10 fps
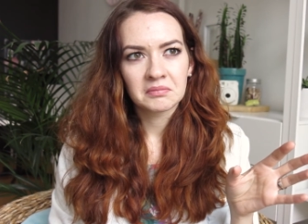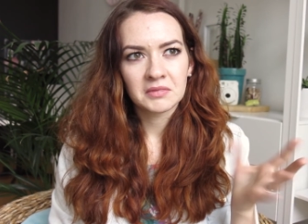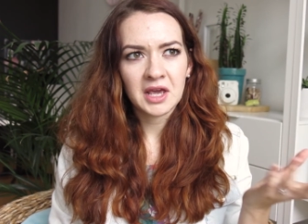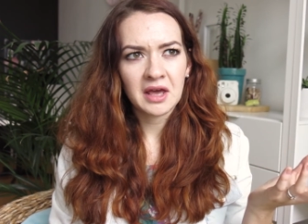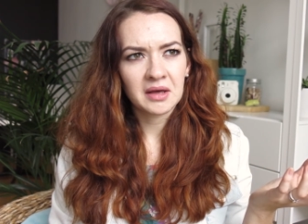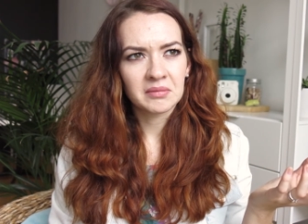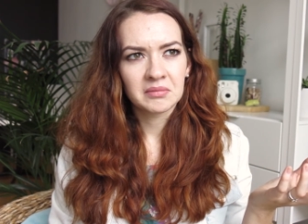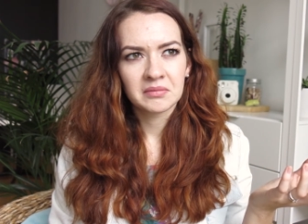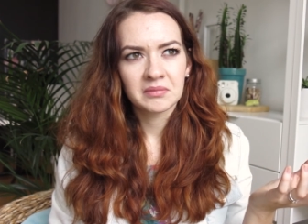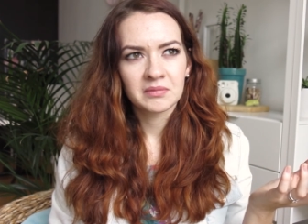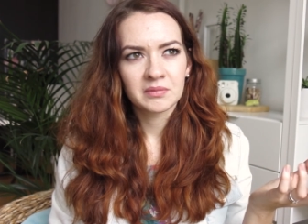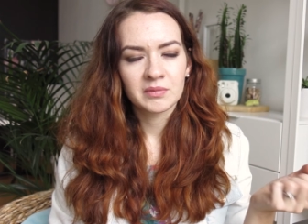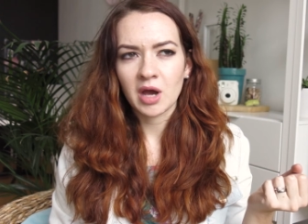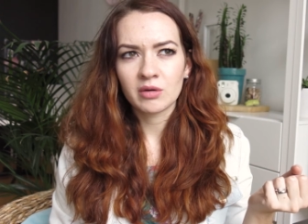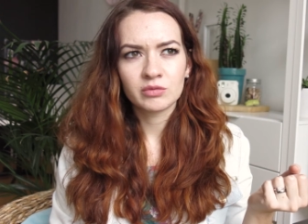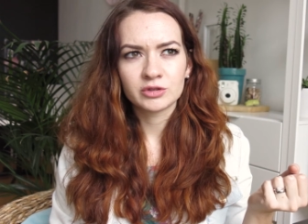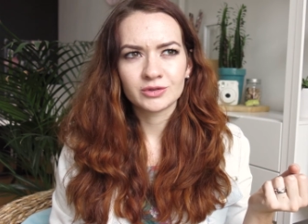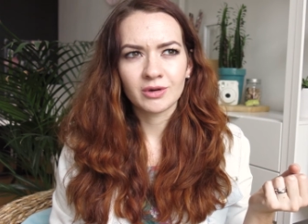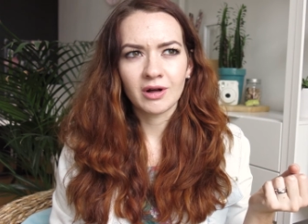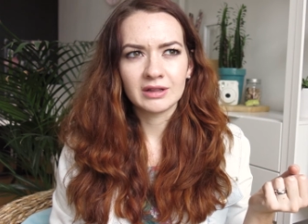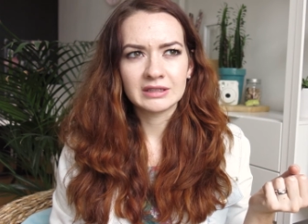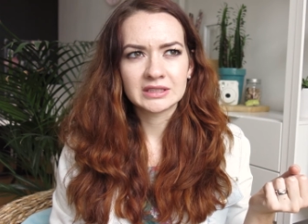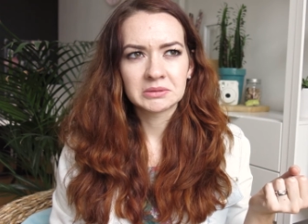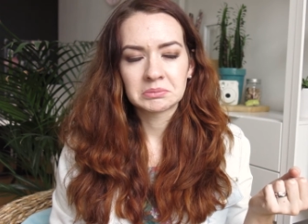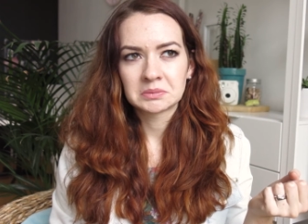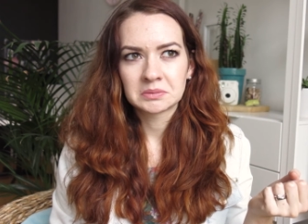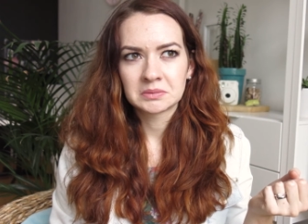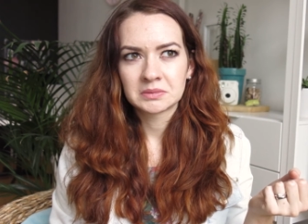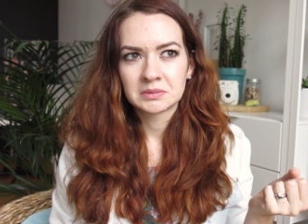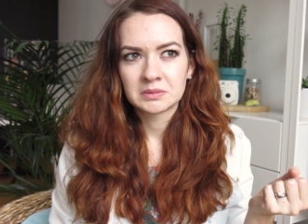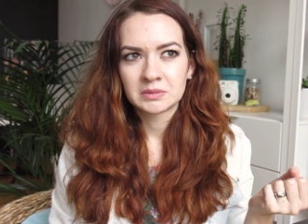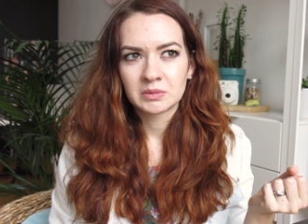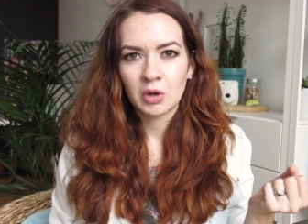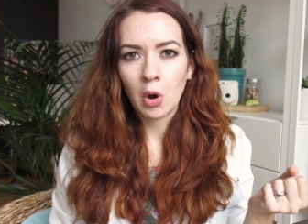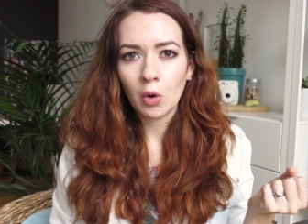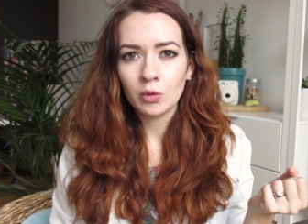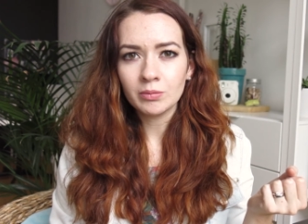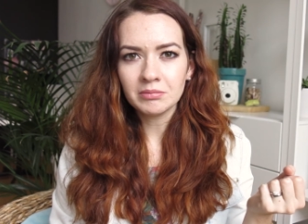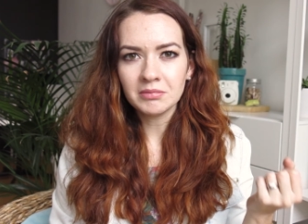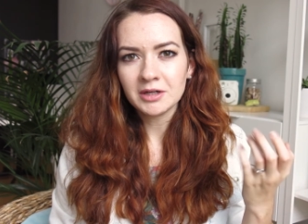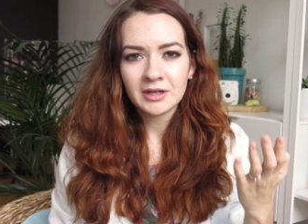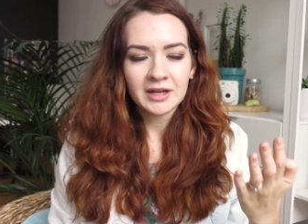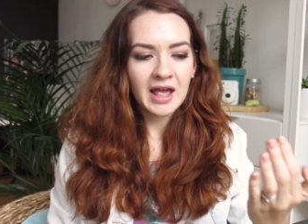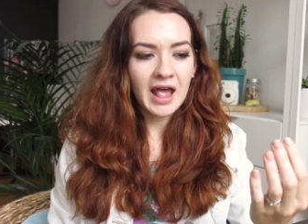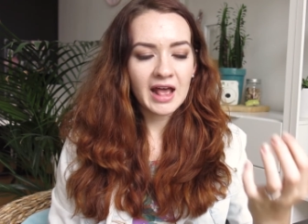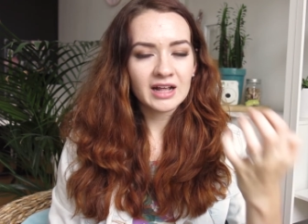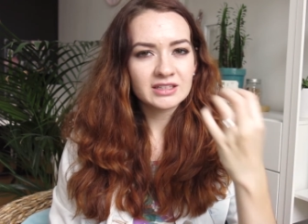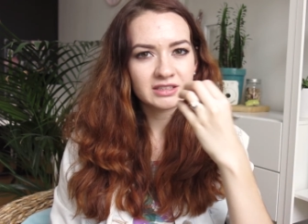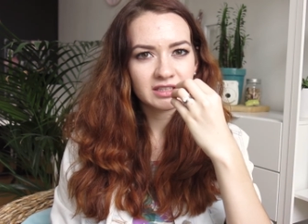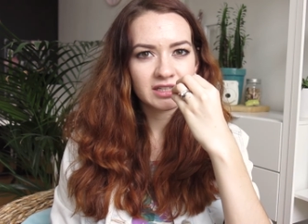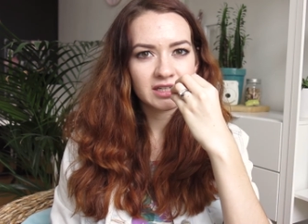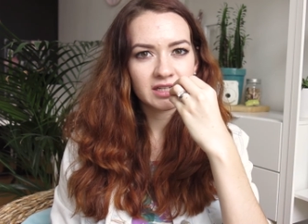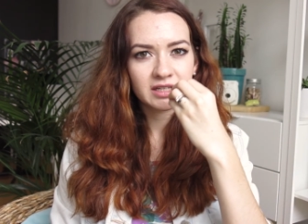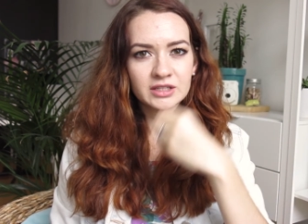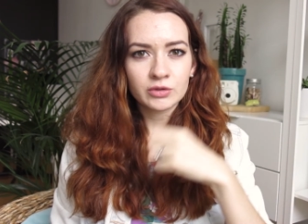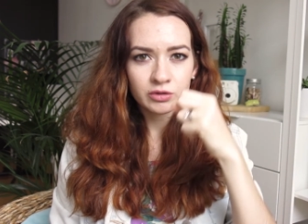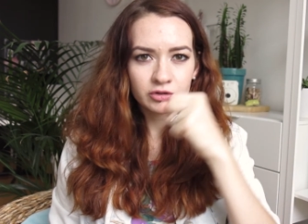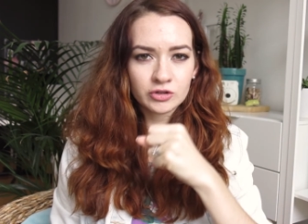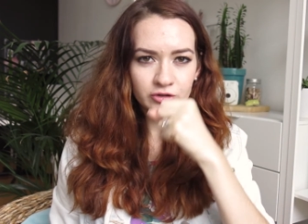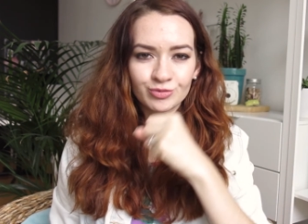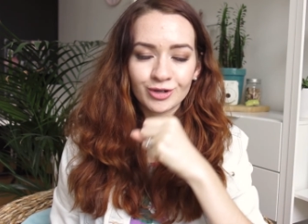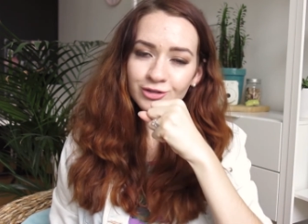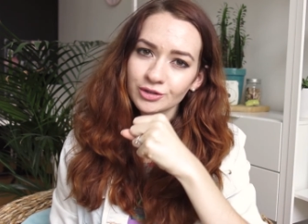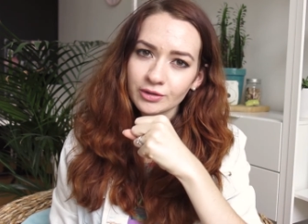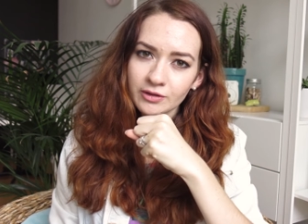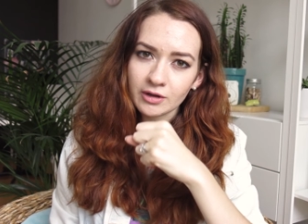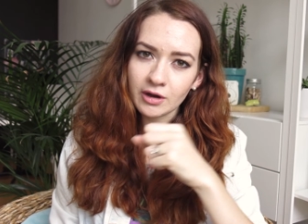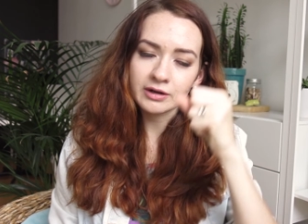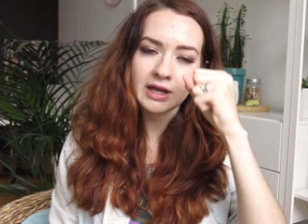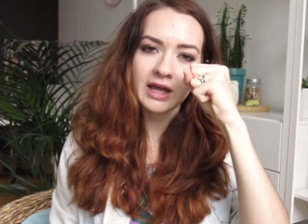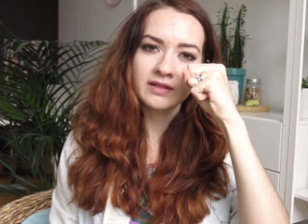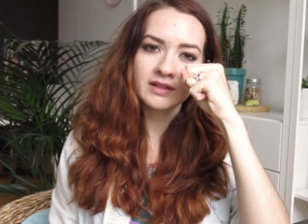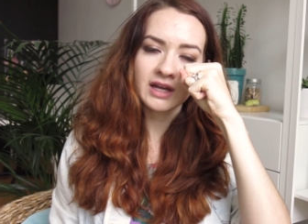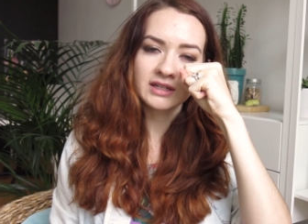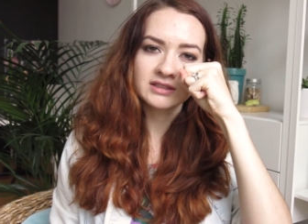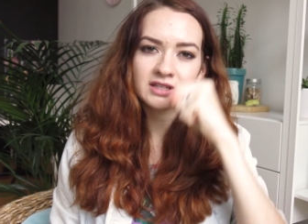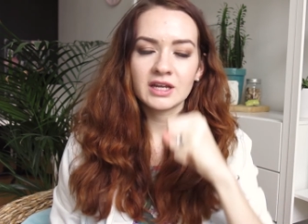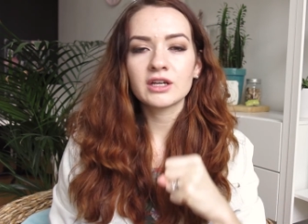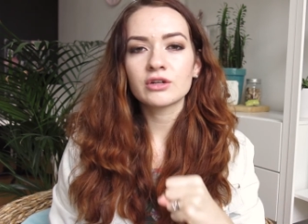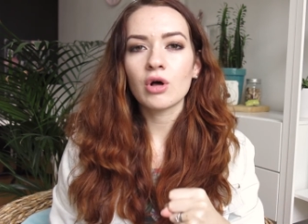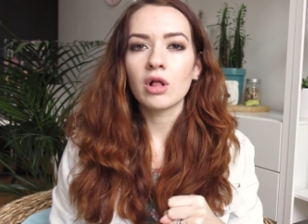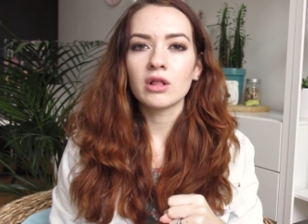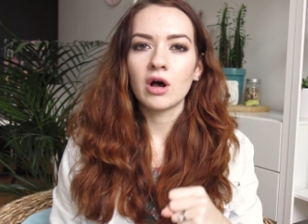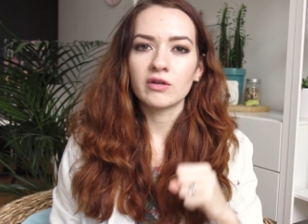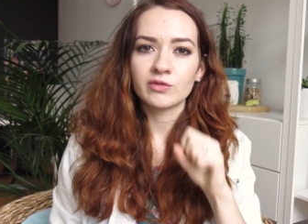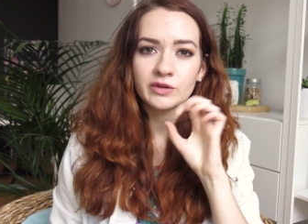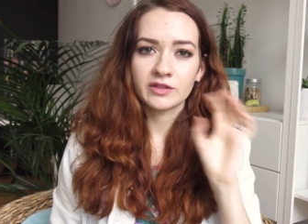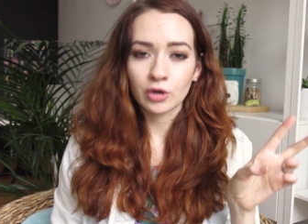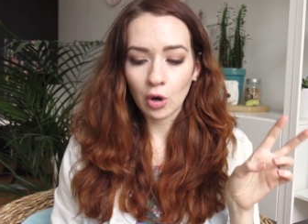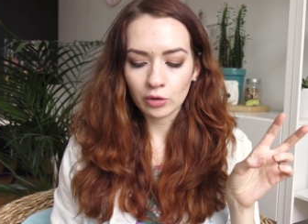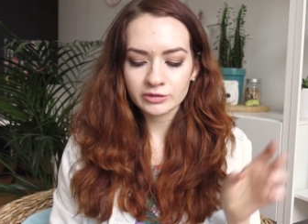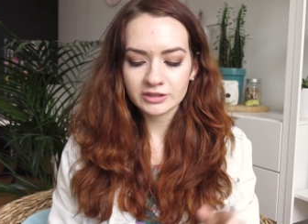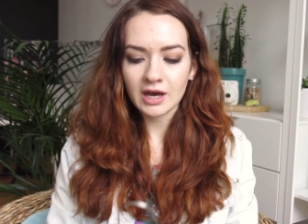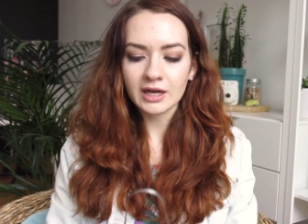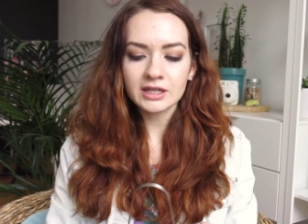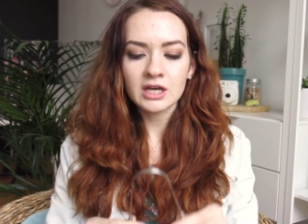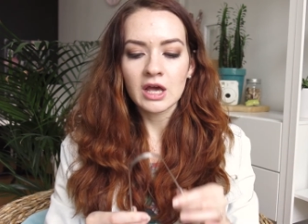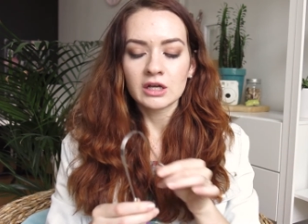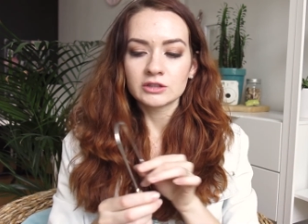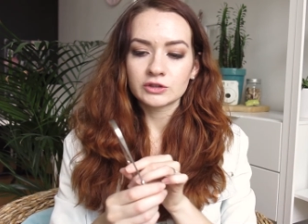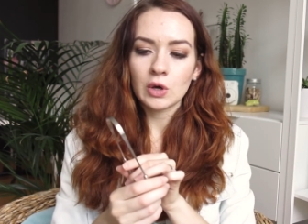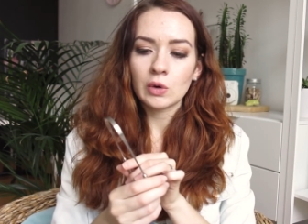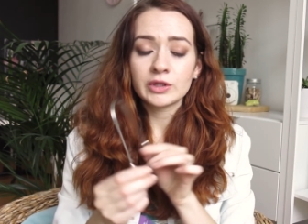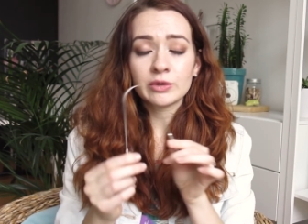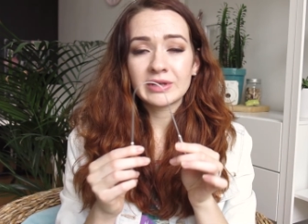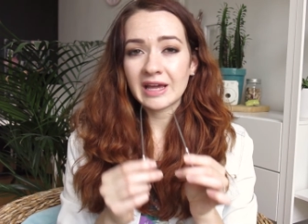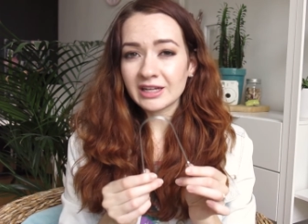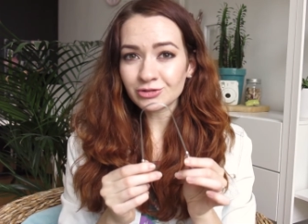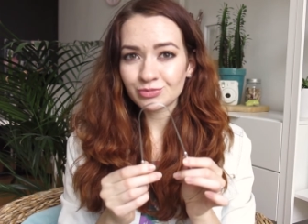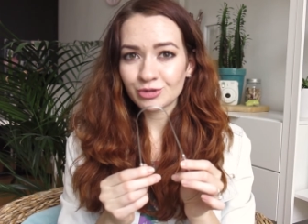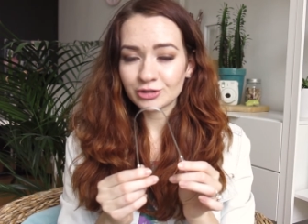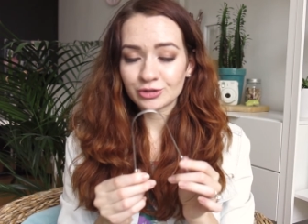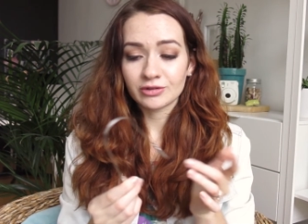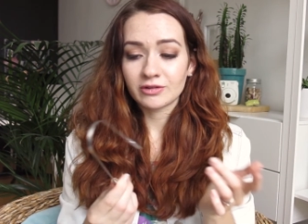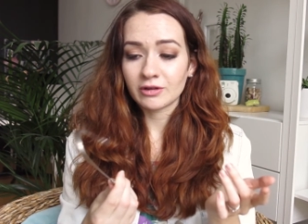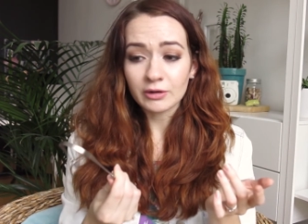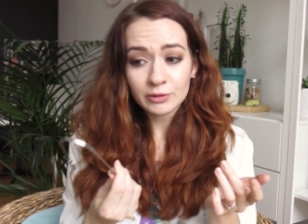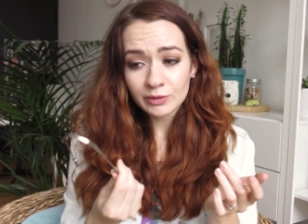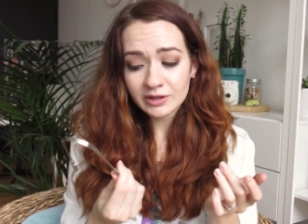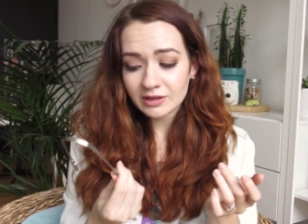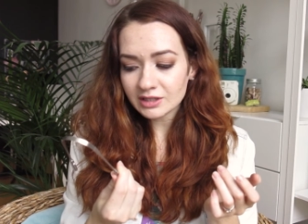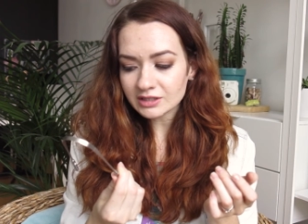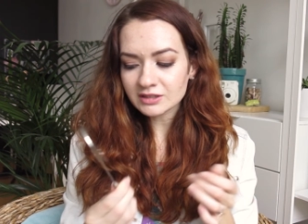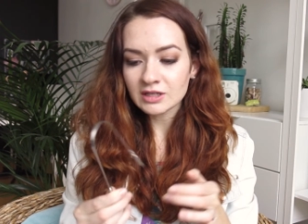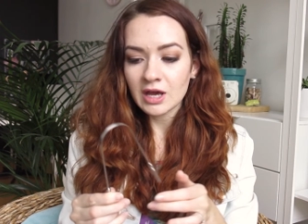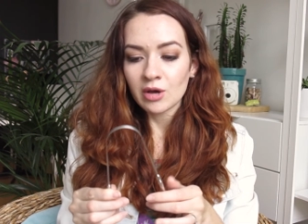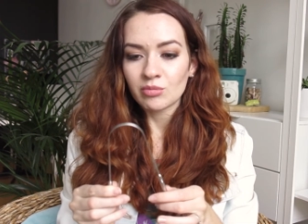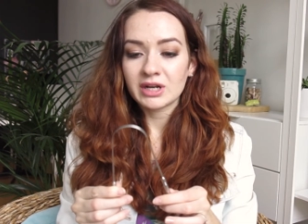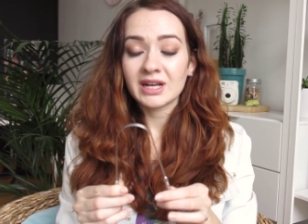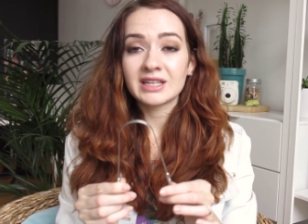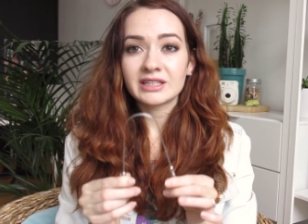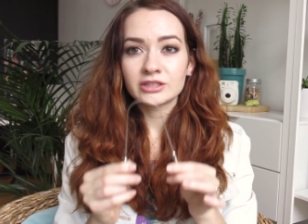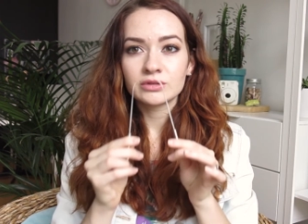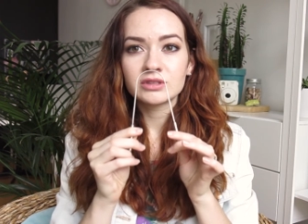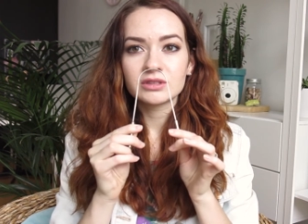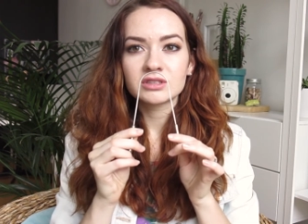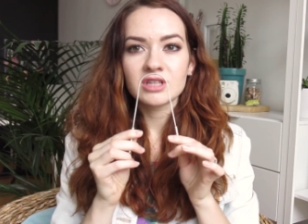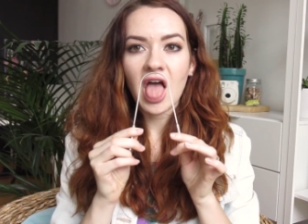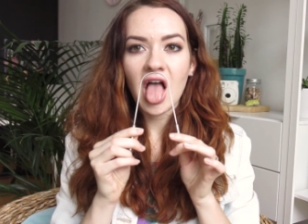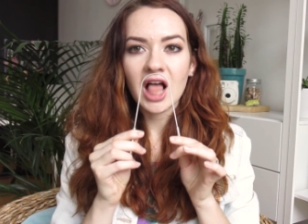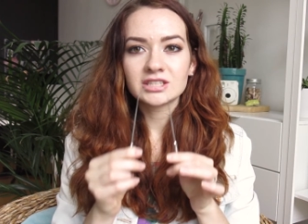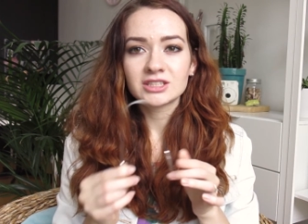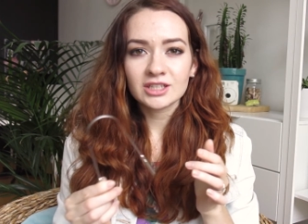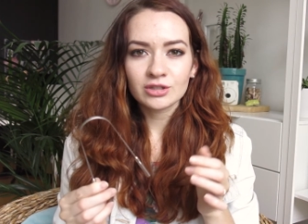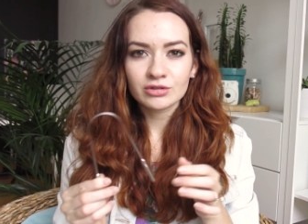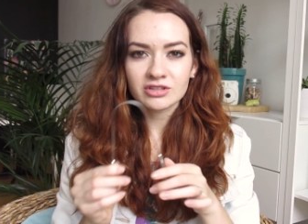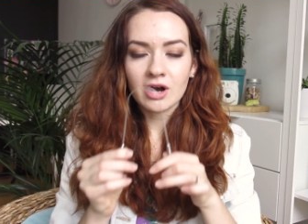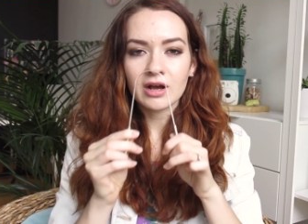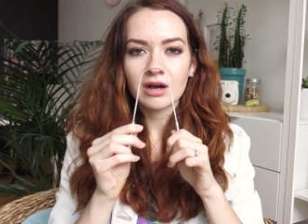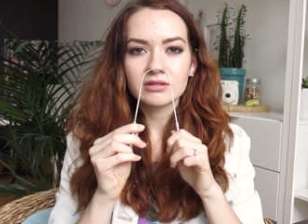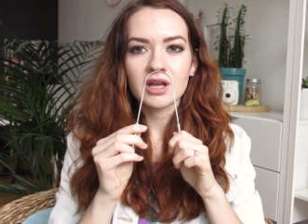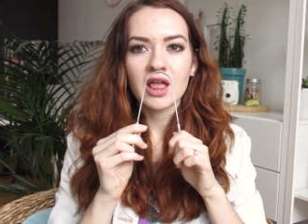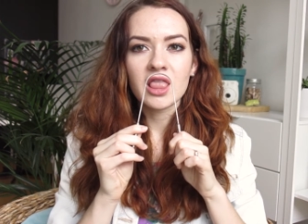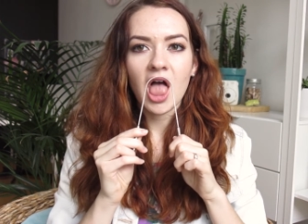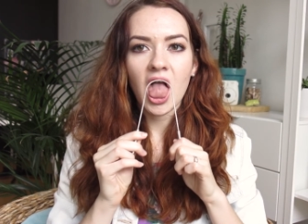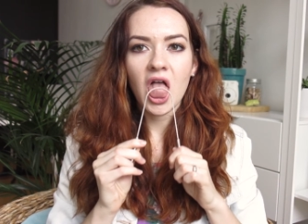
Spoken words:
yeah, how would you call it? Comb? And you just brush your tongue and then take it all off with the comb side. So you can't brush your tongue with this, but I guess you just stick your tongue out and